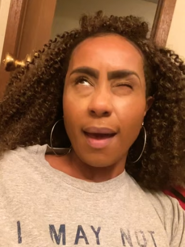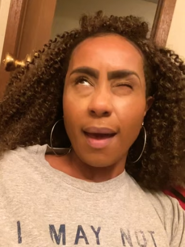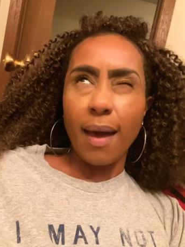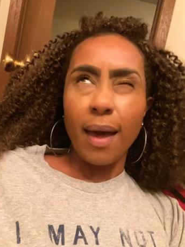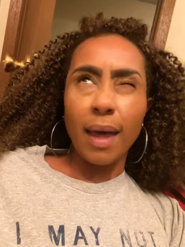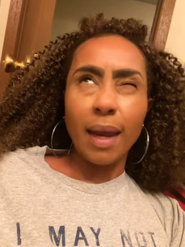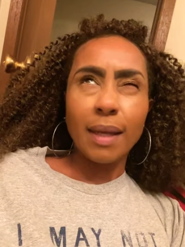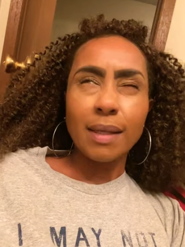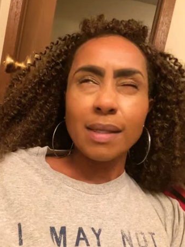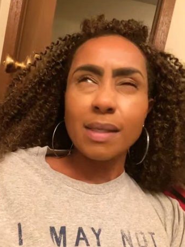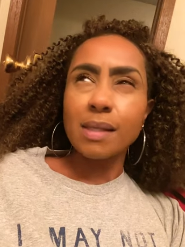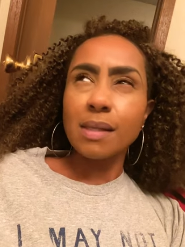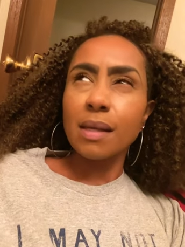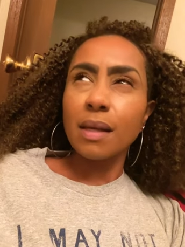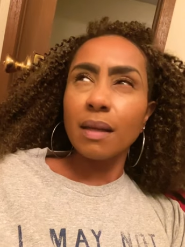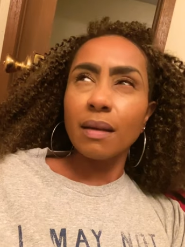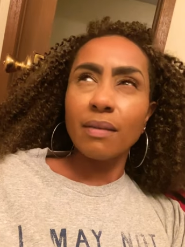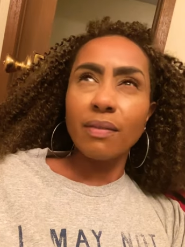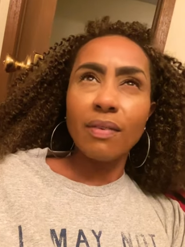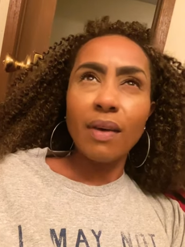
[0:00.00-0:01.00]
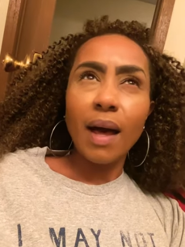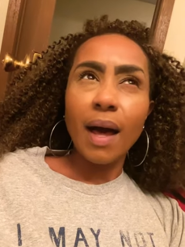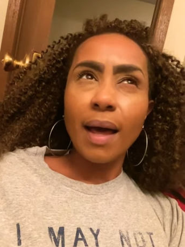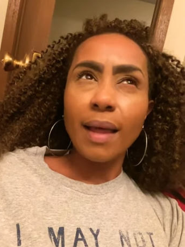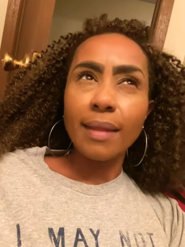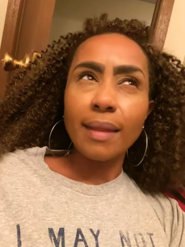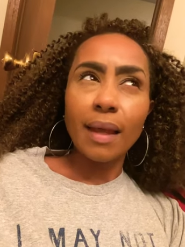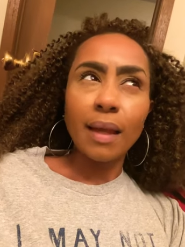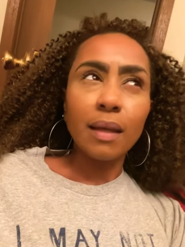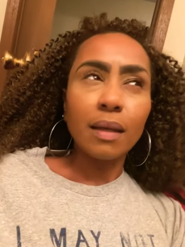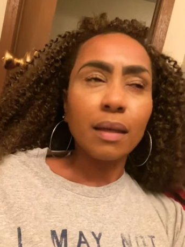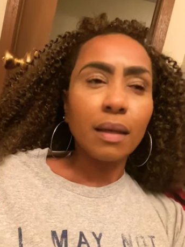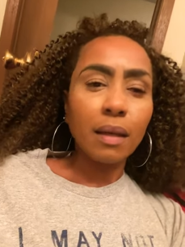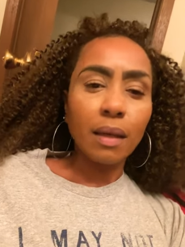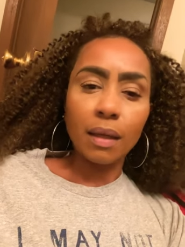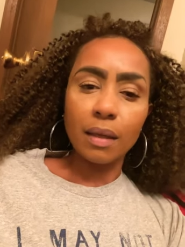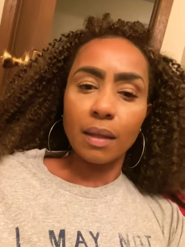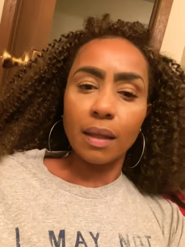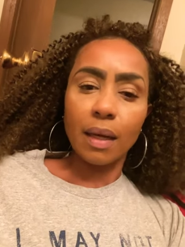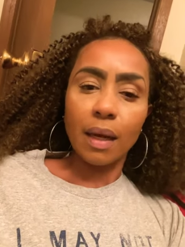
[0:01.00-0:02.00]
And I just couldn't find that
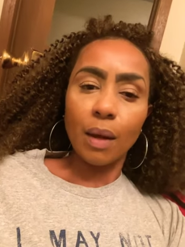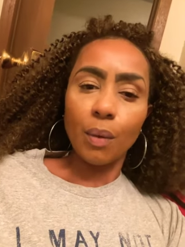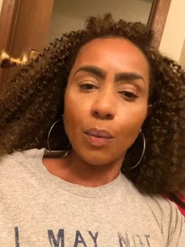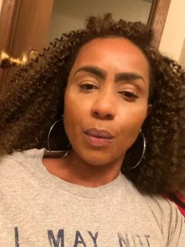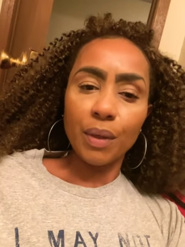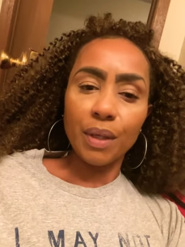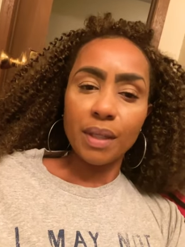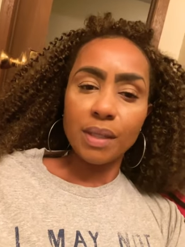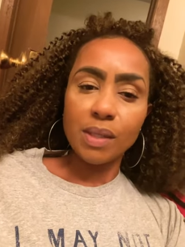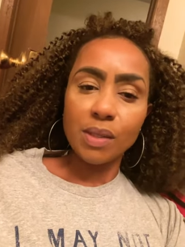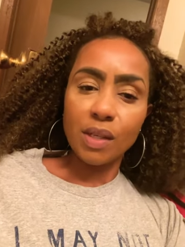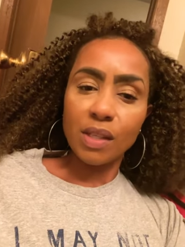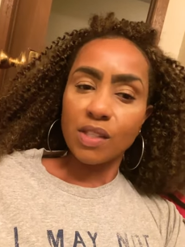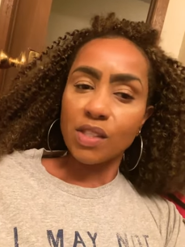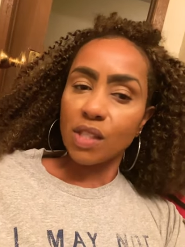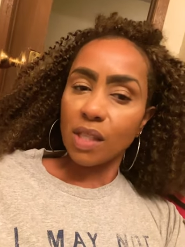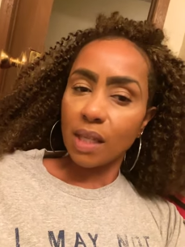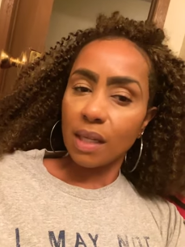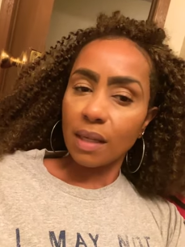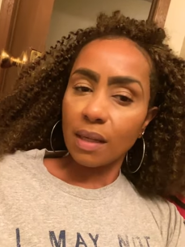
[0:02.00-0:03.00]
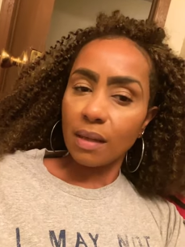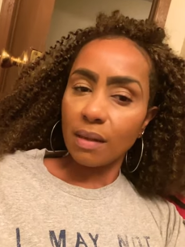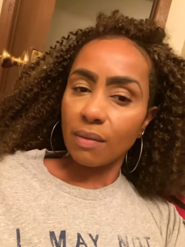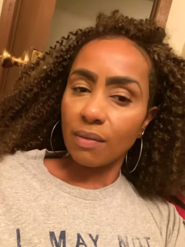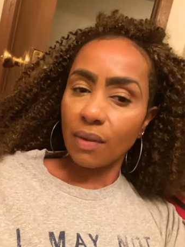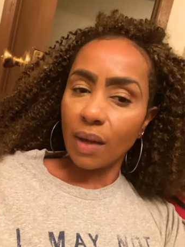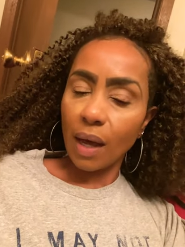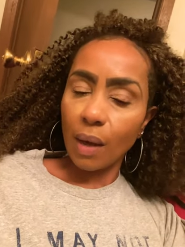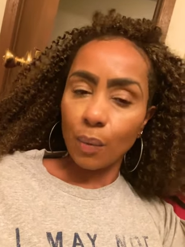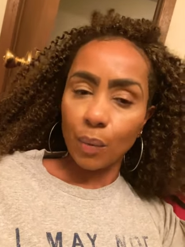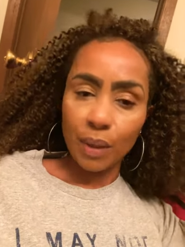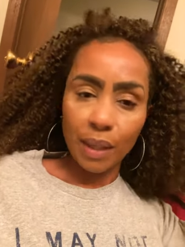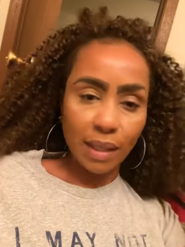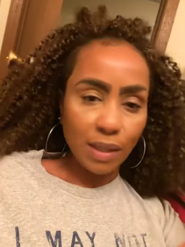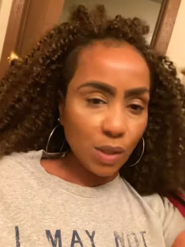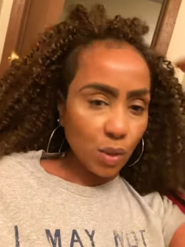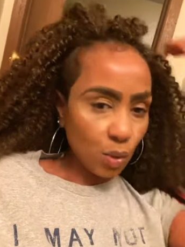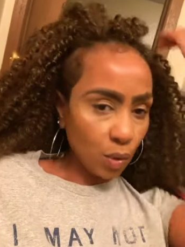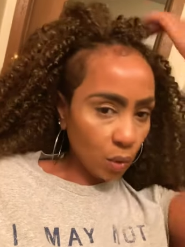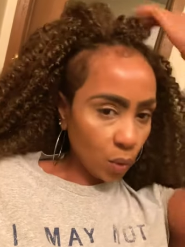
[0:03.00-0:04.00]
look that I wanted to achieve. When I
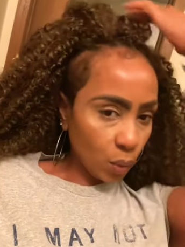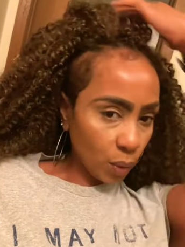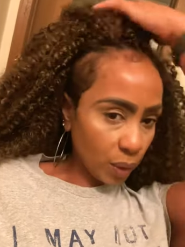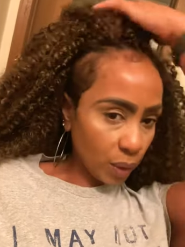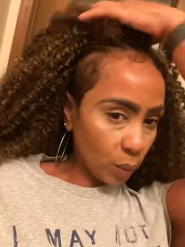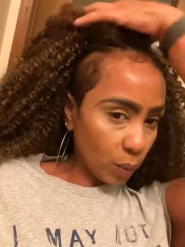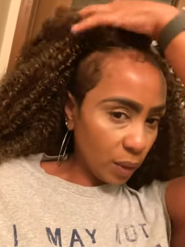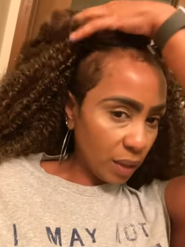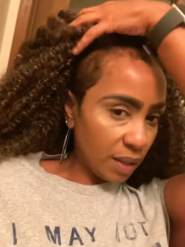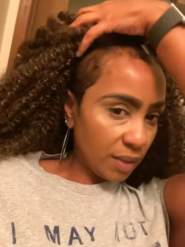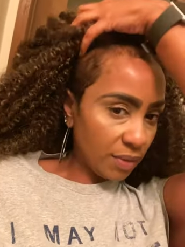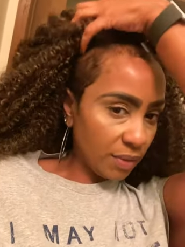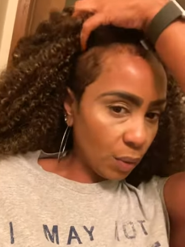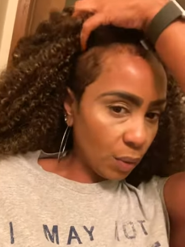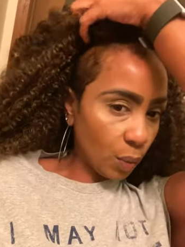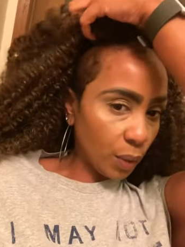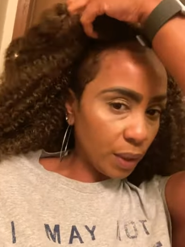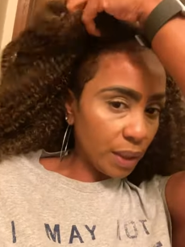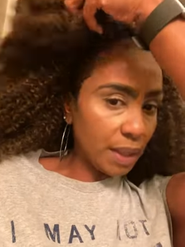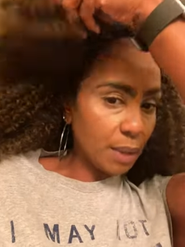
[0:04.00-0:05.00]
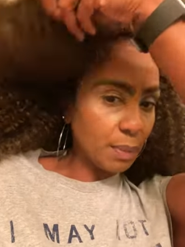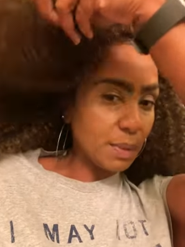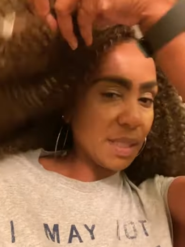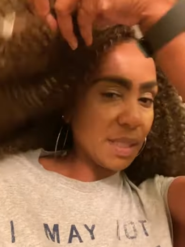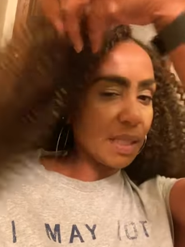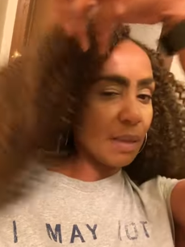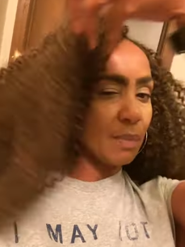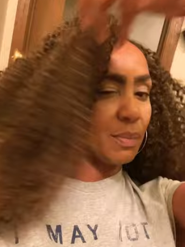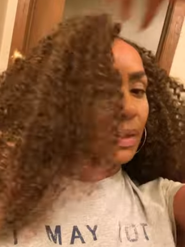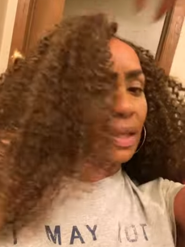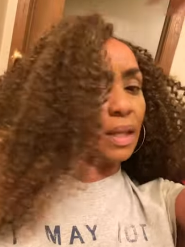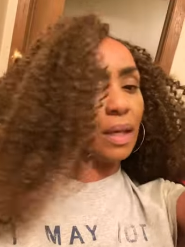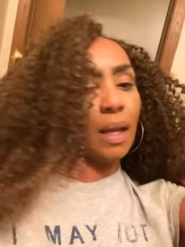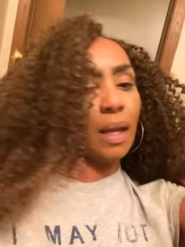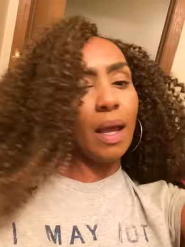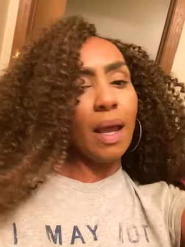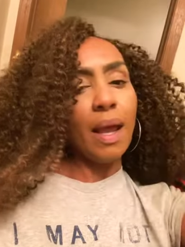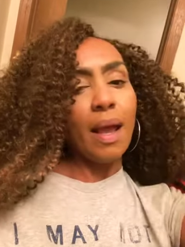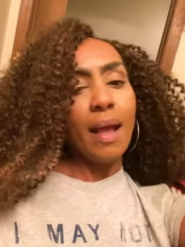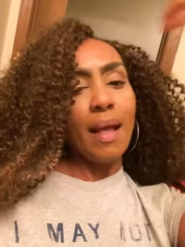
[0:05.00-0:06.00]
do a quick weave, I want it to be something
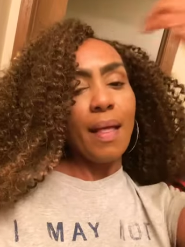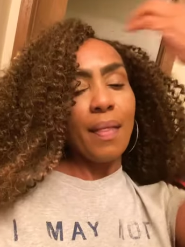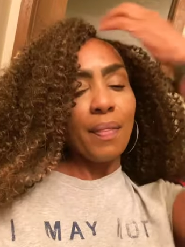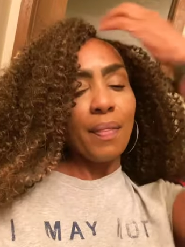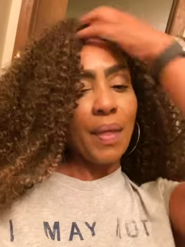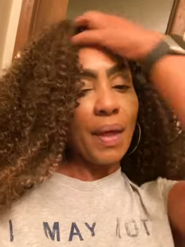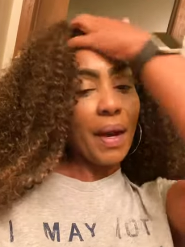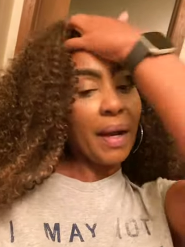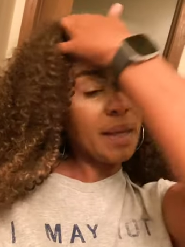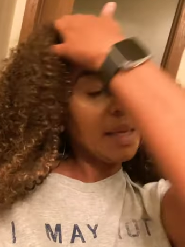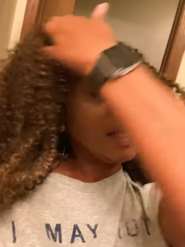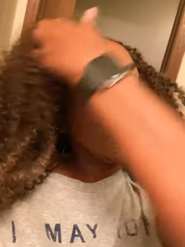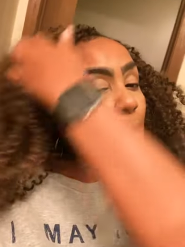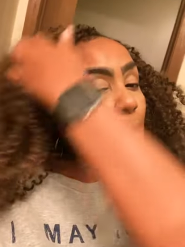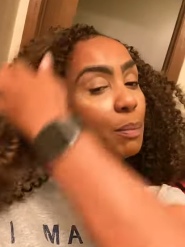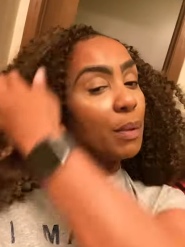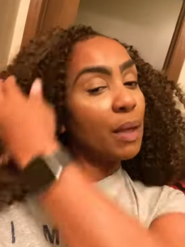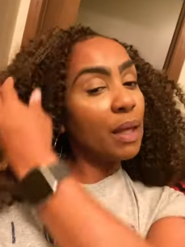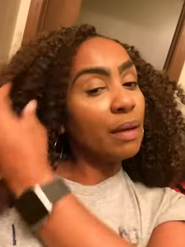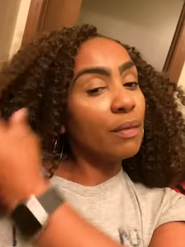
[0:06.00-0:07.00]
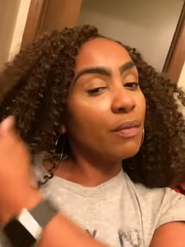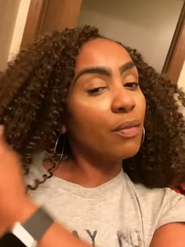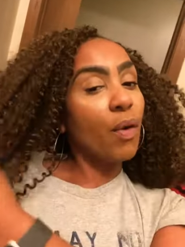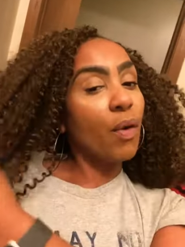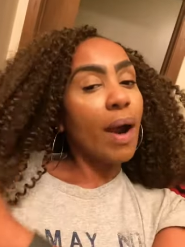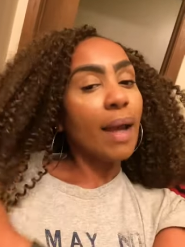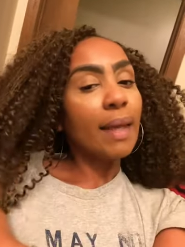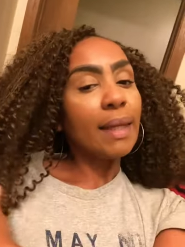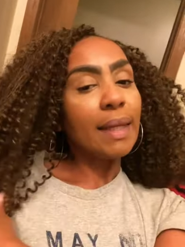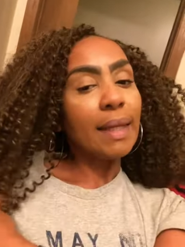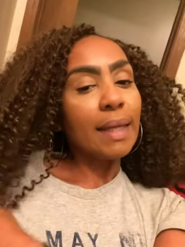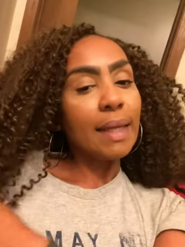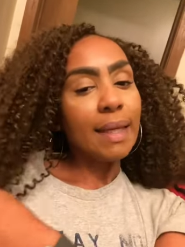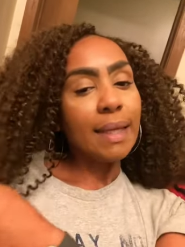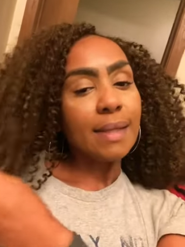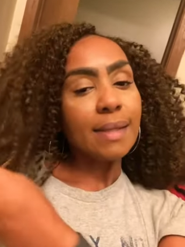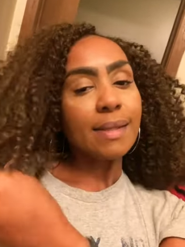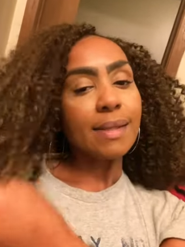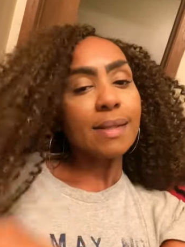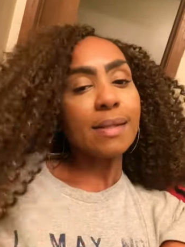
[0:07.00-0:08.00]
that I keep in for at
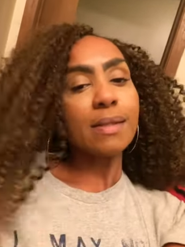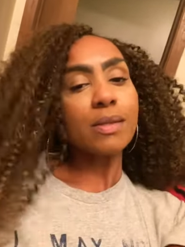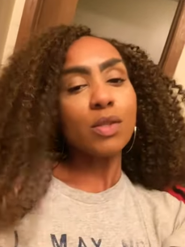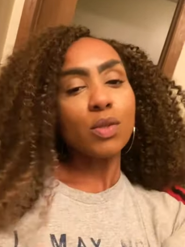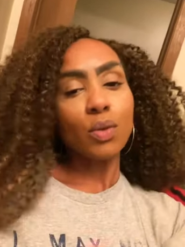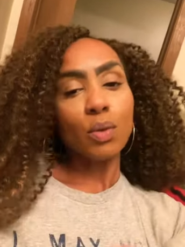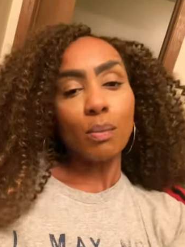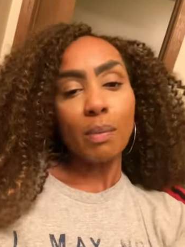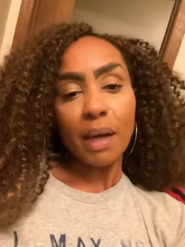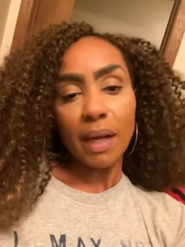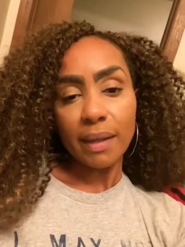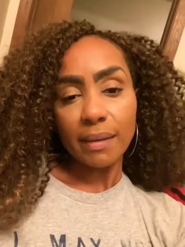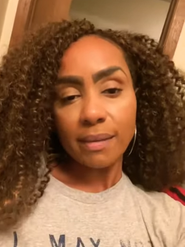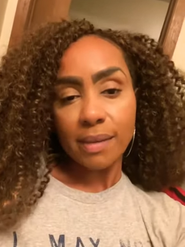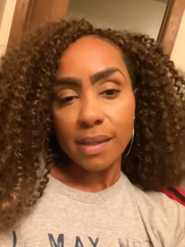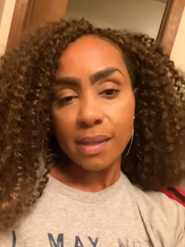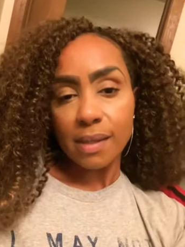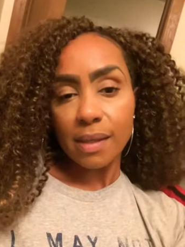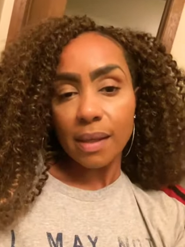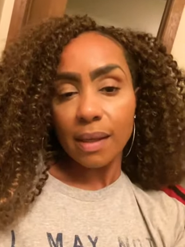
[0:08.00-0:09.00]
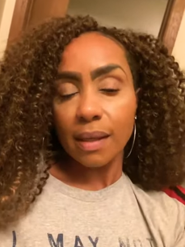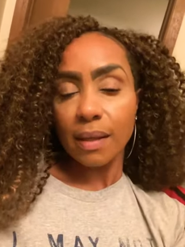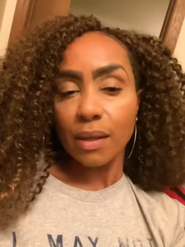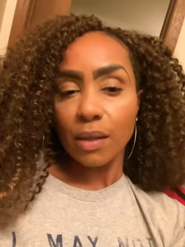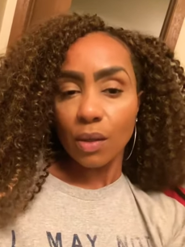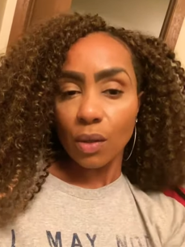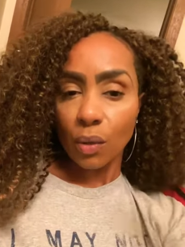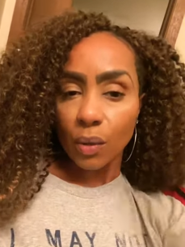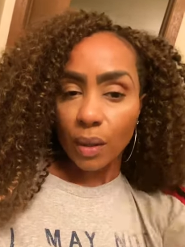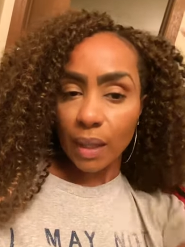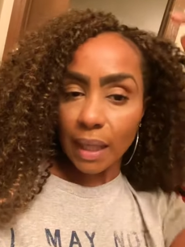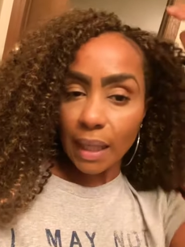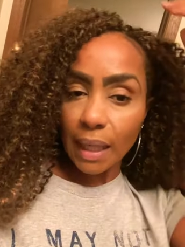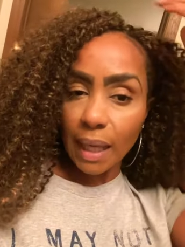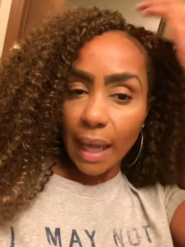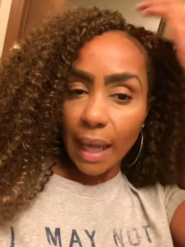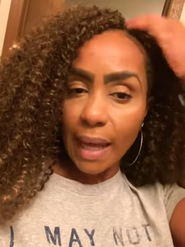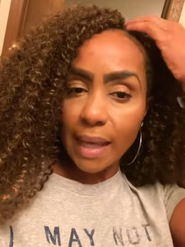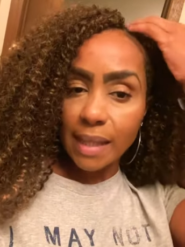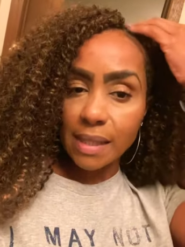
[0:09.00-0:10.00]
least 2 months. You know, it can
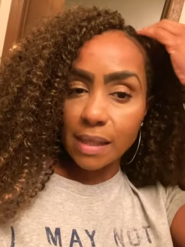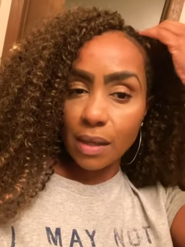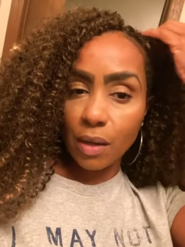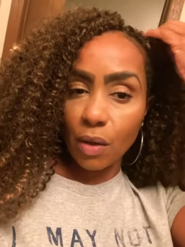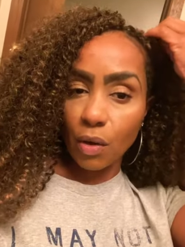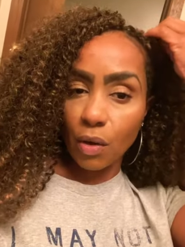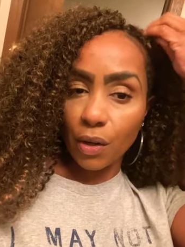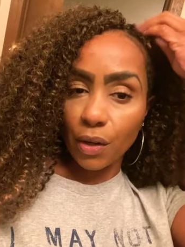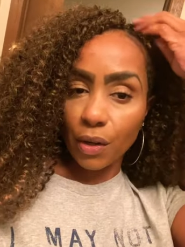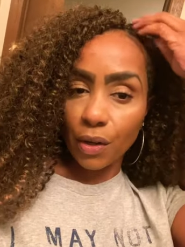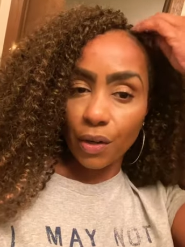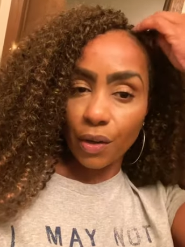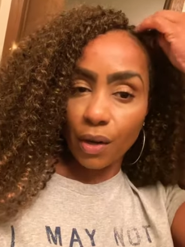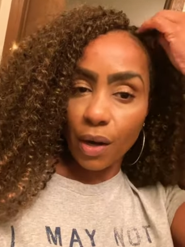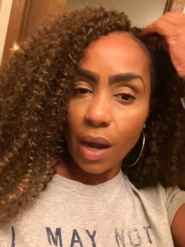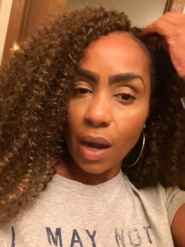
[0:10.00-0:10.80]
last longer.